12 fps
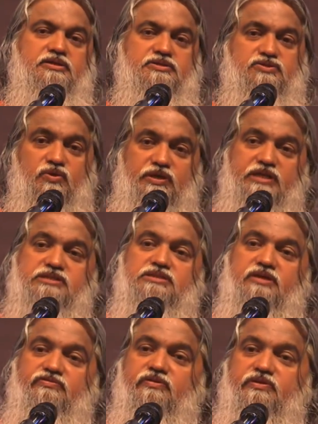So
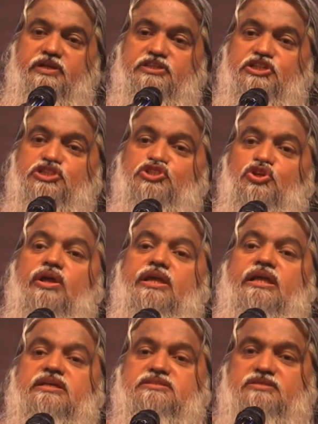this is your
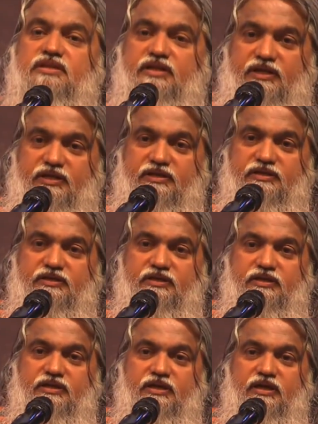history.
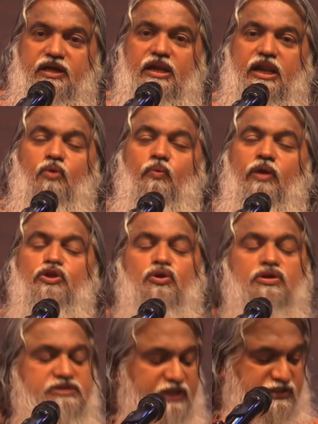Now when
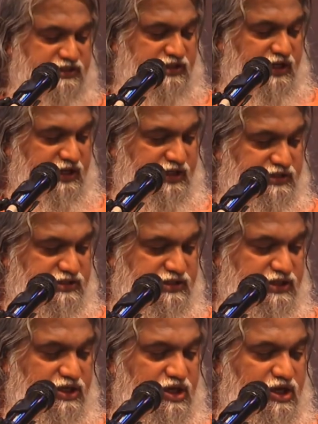you're chastised,
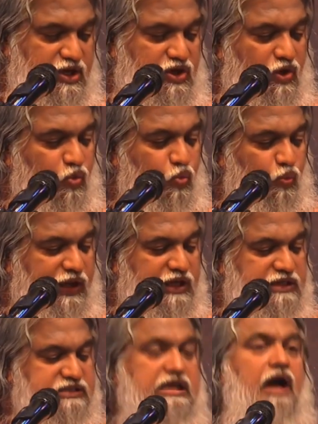your
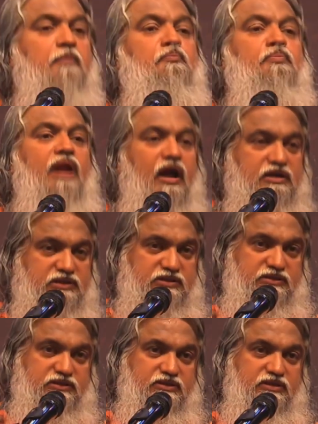wings are plucked.